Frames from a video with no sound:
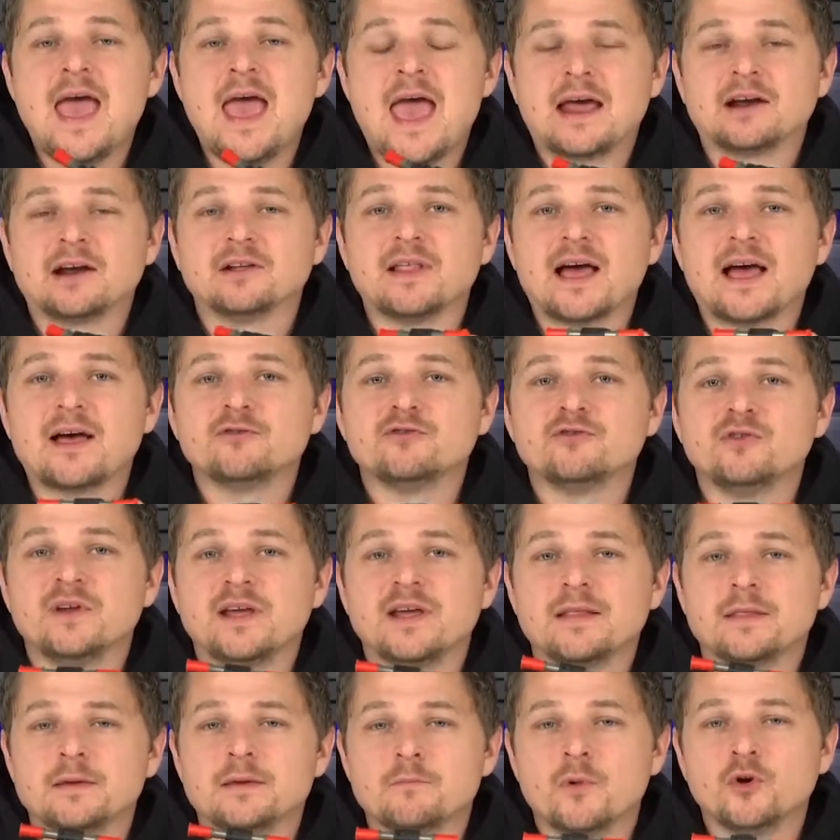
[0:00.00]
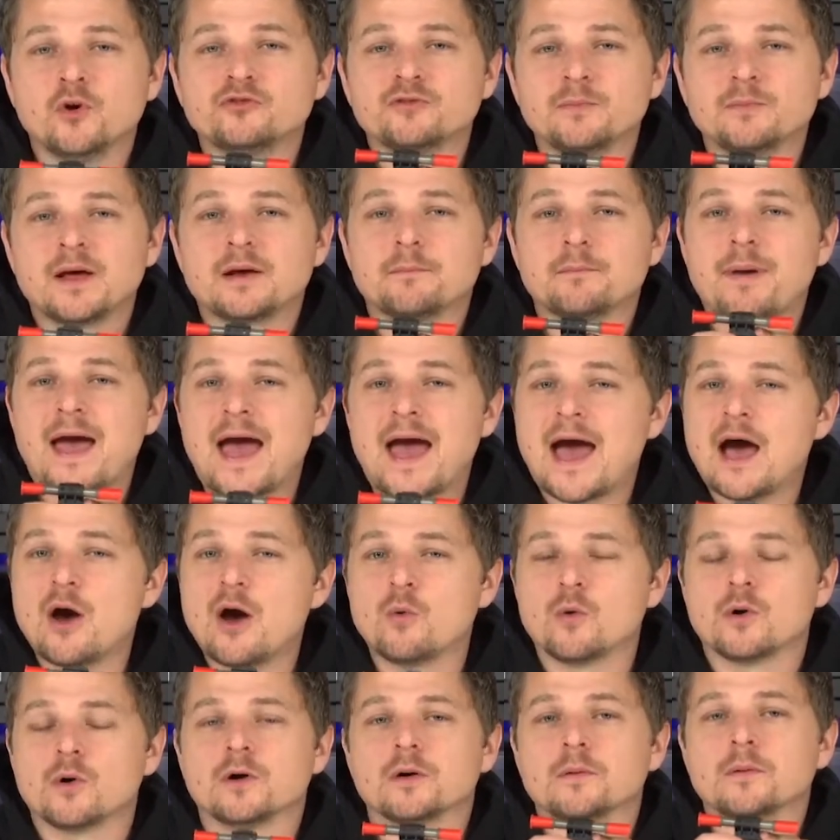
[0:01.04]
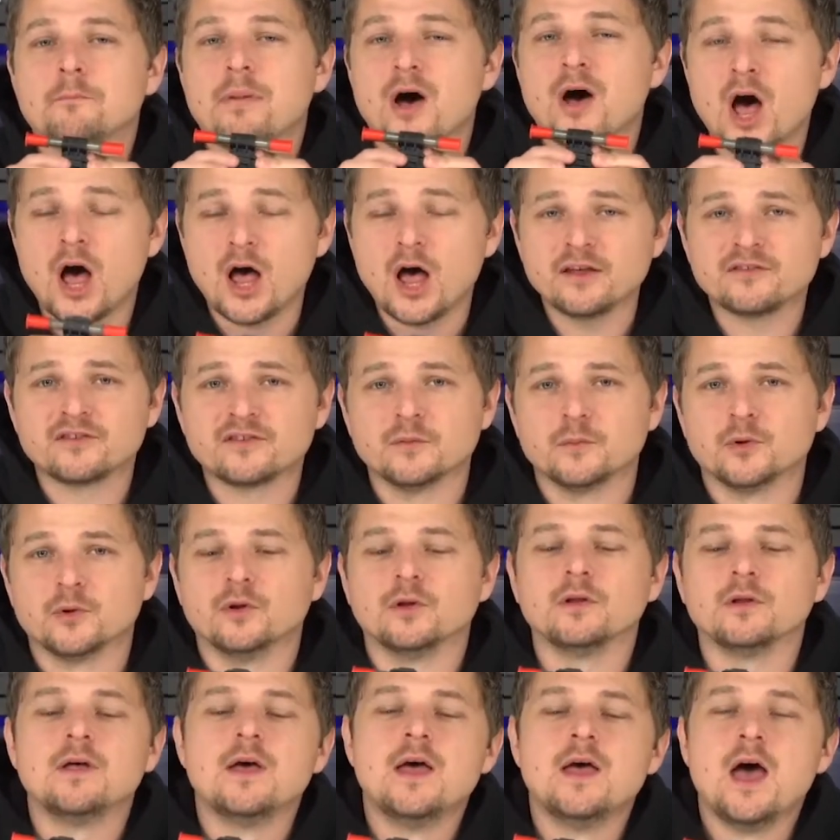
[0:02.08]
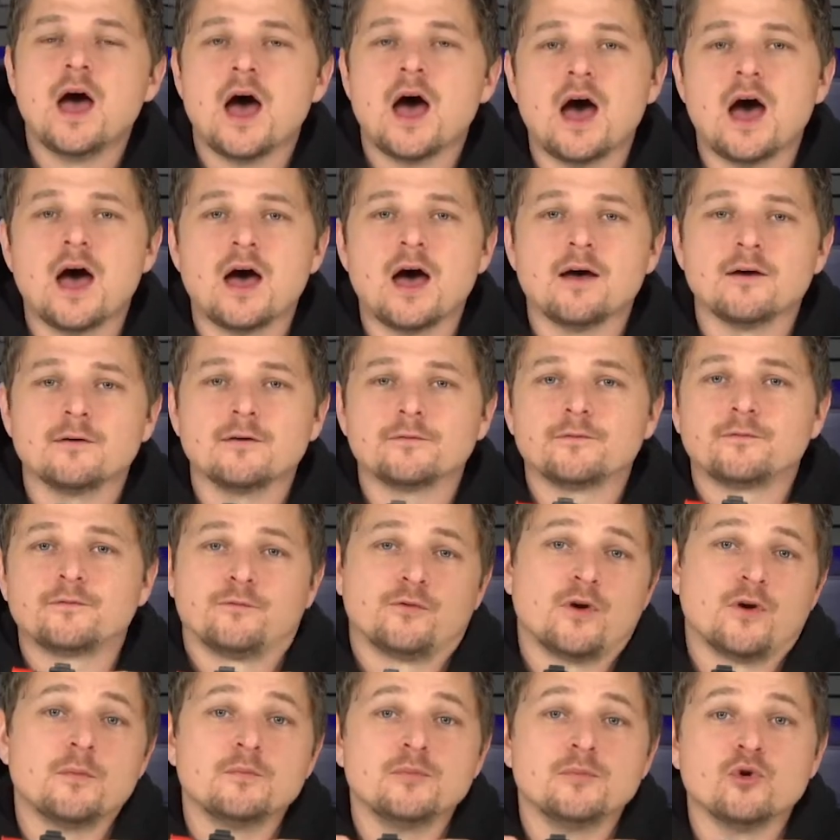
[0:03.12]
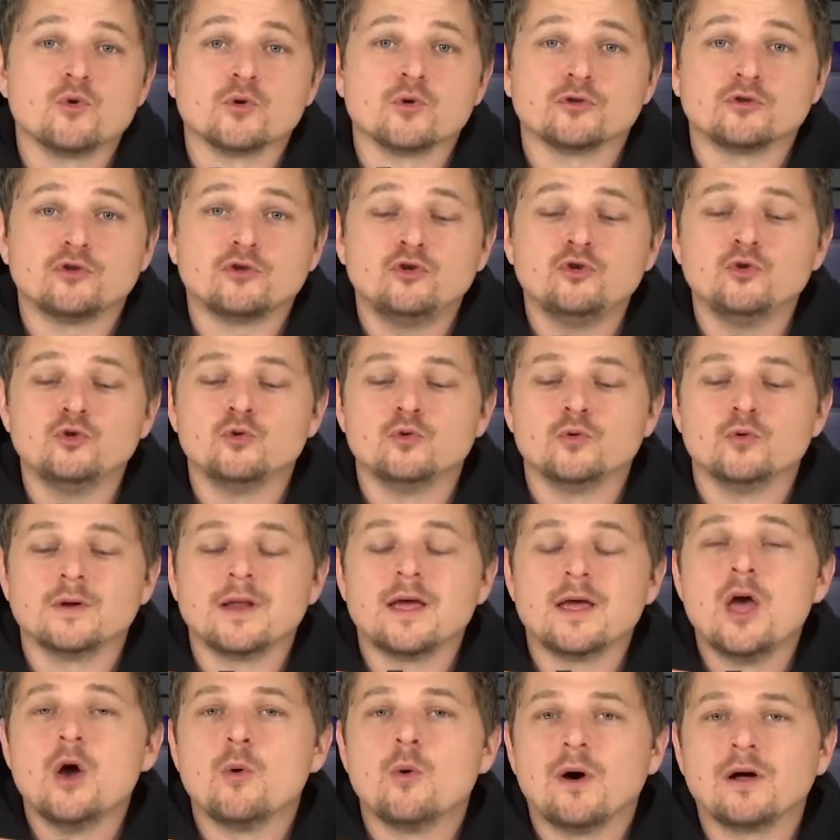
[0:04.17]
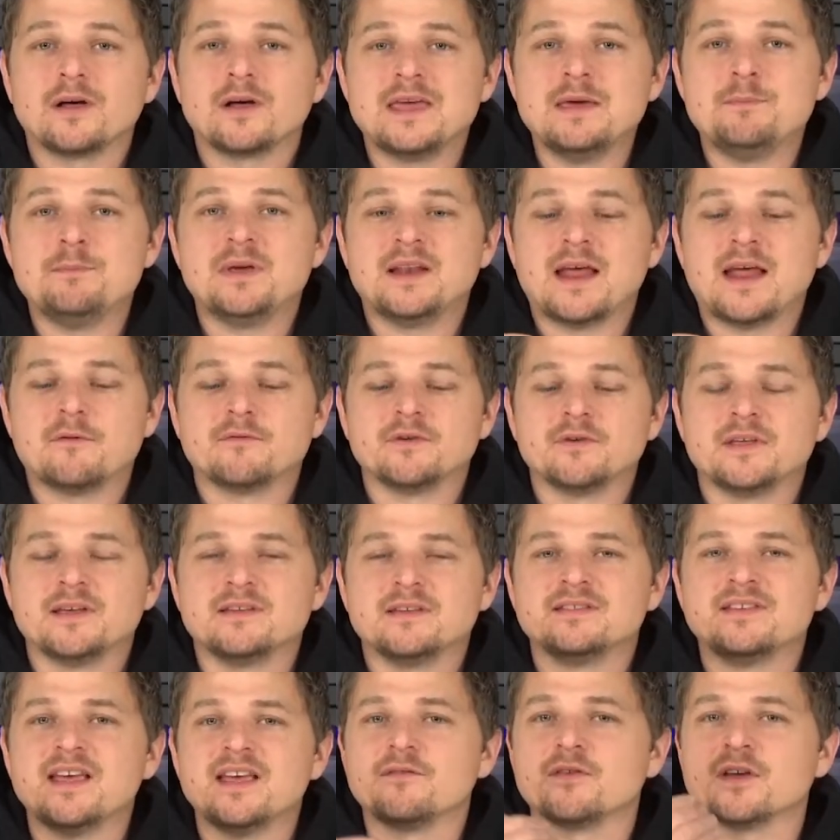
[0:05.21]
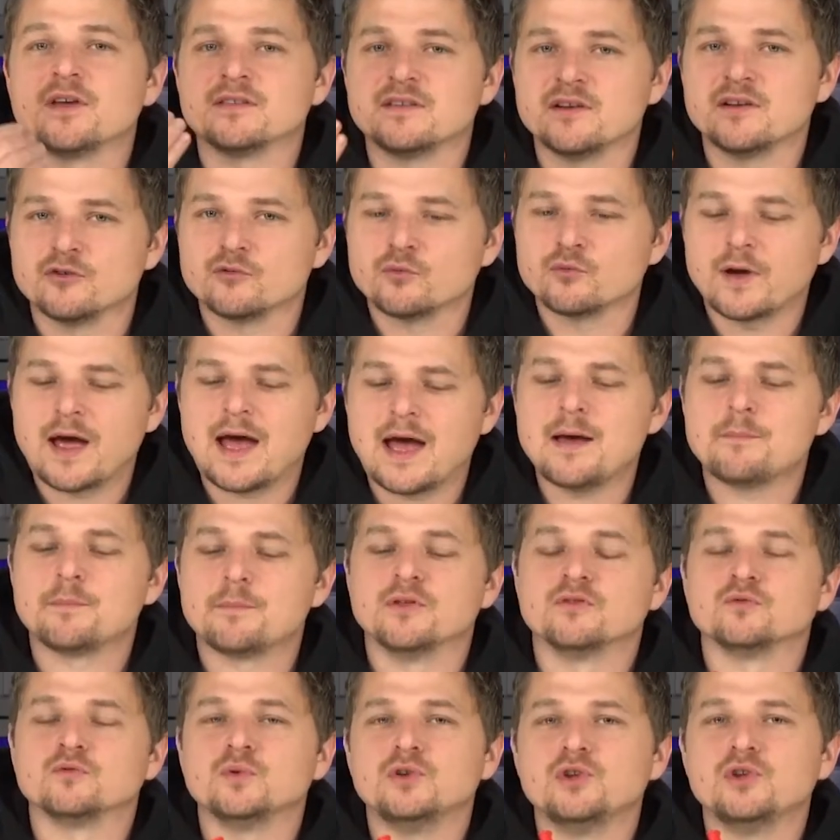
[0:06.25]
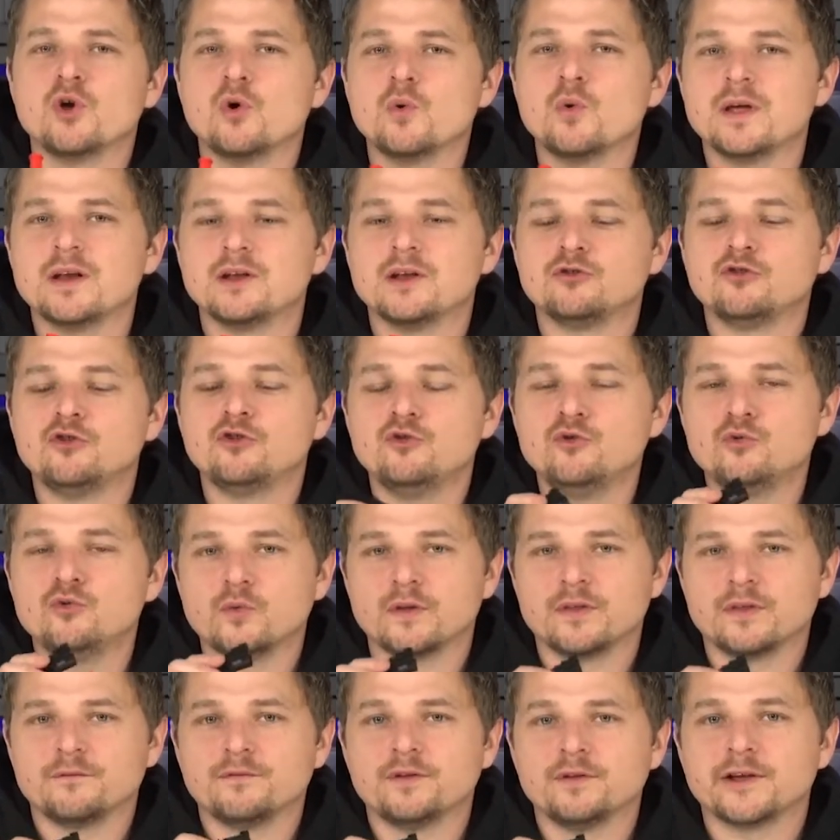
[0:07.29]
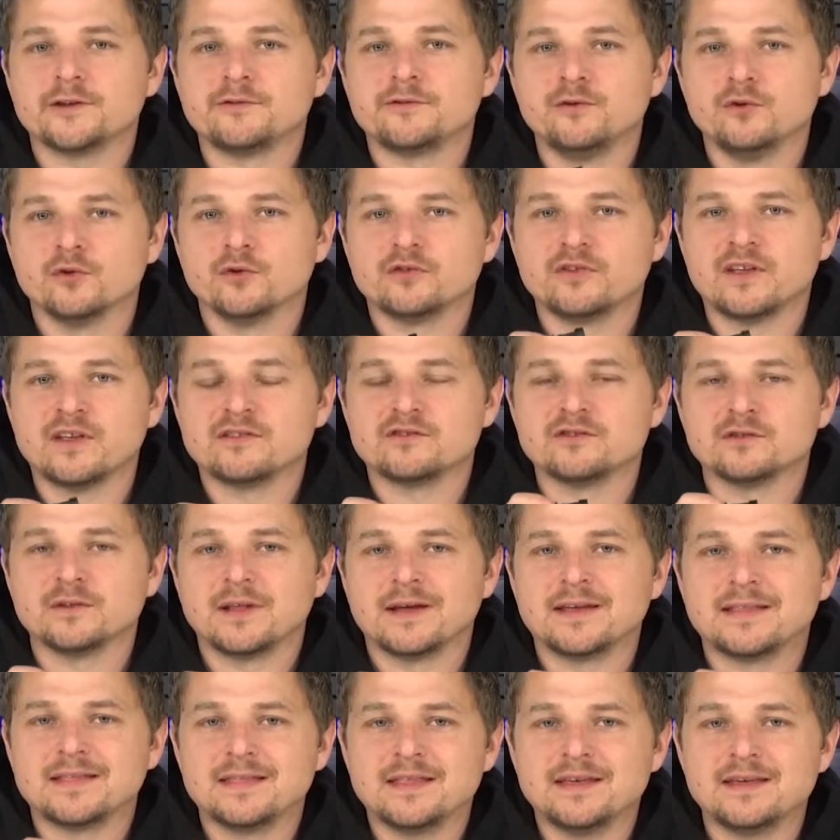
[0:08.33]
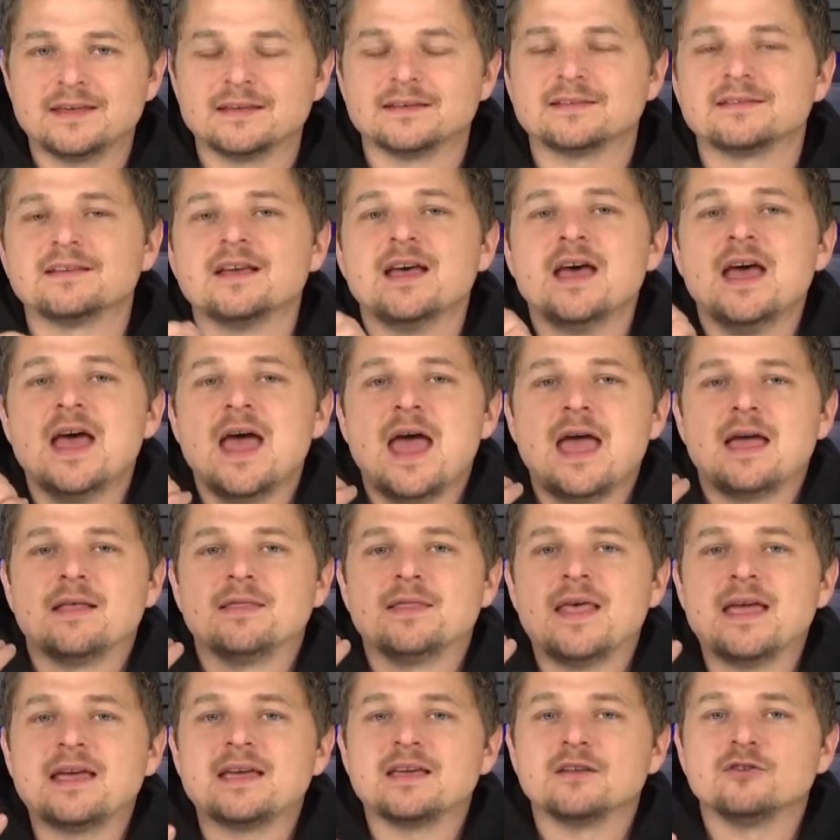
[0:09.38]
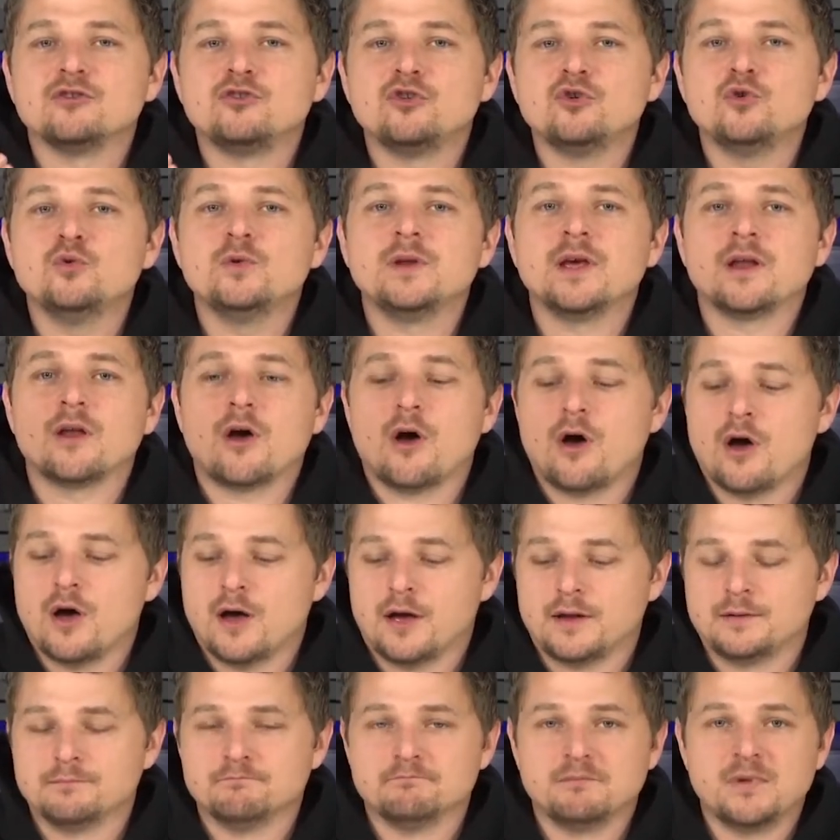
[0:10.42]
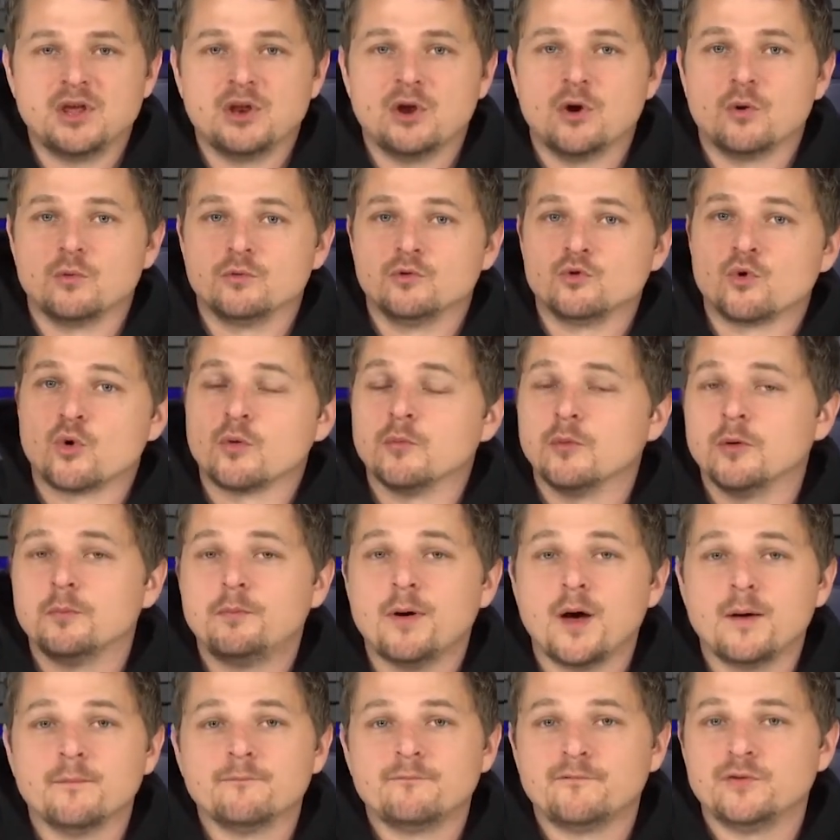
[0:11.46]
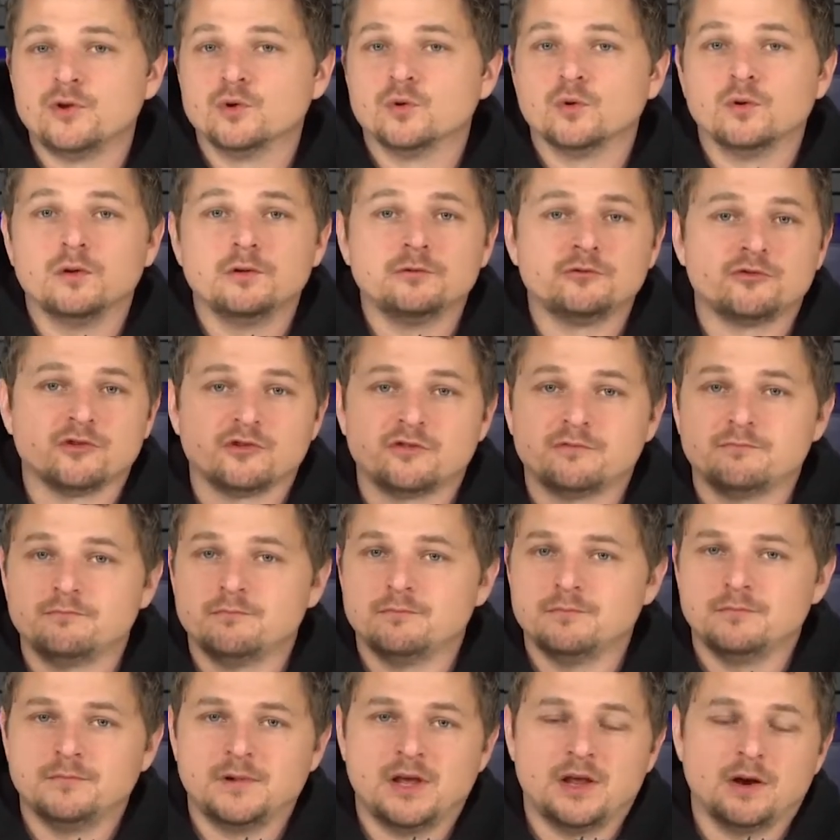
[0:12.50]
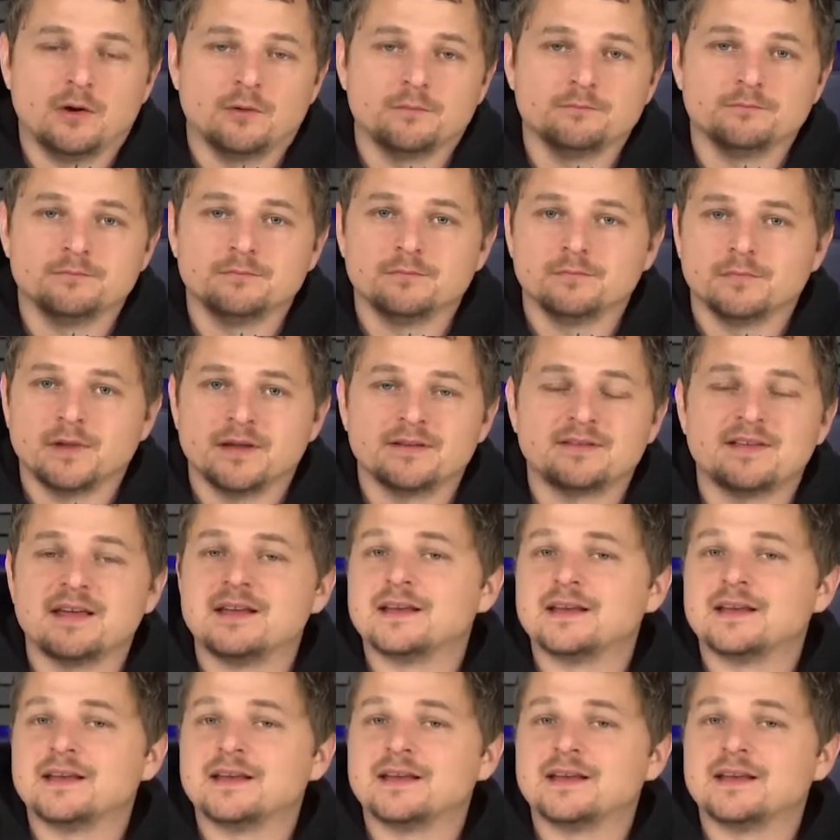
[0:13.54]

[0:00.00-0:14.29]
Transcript: and allows you to get the most amount of power possible uh, from your tune while keeping everything safe. Because here's what happens. When you go get a tune with a flex fuel sensor like this, they can tune it on, you know, normal pump fuel, just, you know, let's say